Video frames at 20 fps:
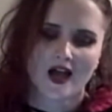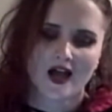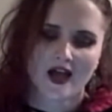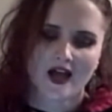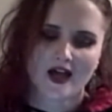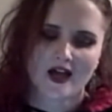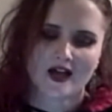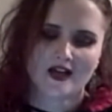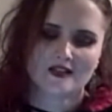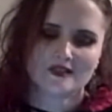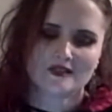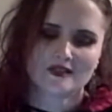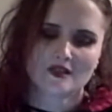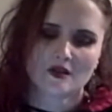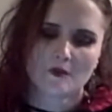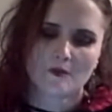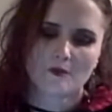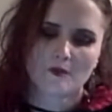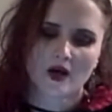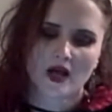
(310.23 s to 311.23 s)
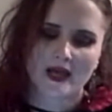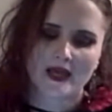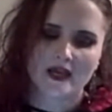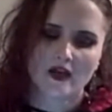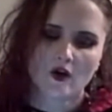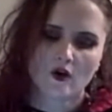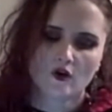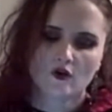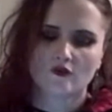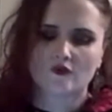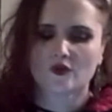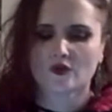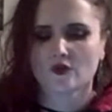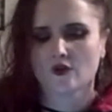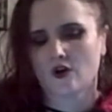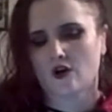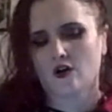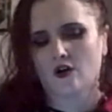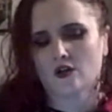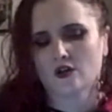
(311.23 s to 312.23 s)
And my
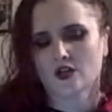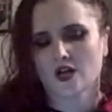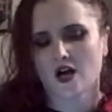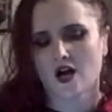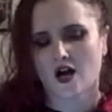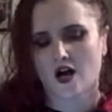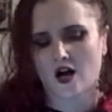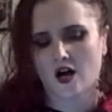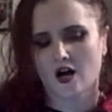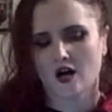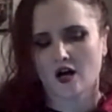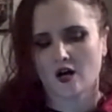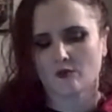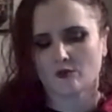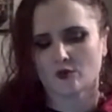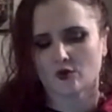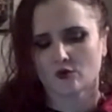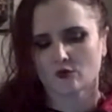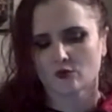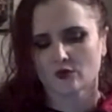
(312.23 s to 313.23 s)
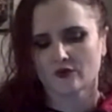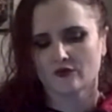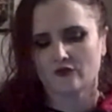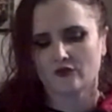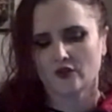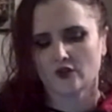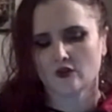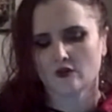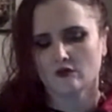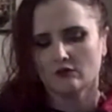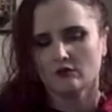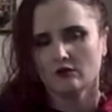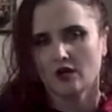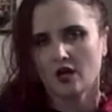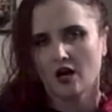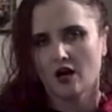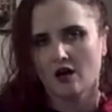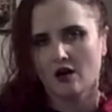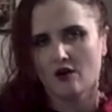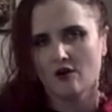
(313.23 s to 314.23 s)
overall review
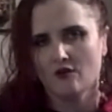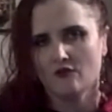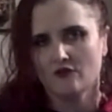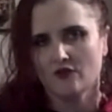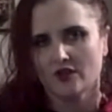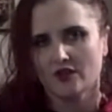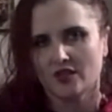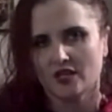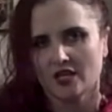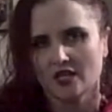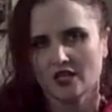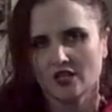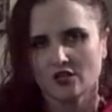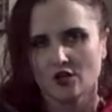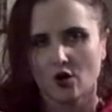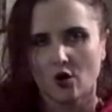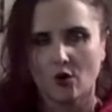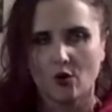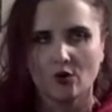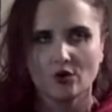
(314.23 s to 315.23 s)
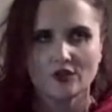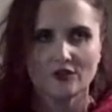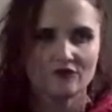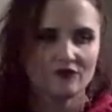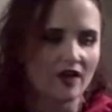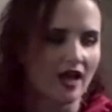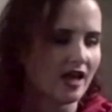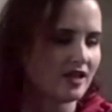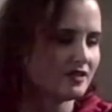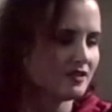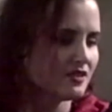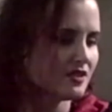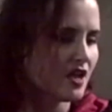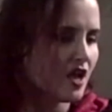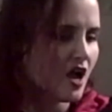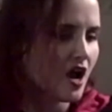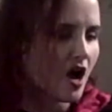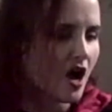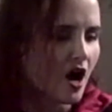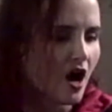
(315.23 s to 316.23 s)
of the whole event,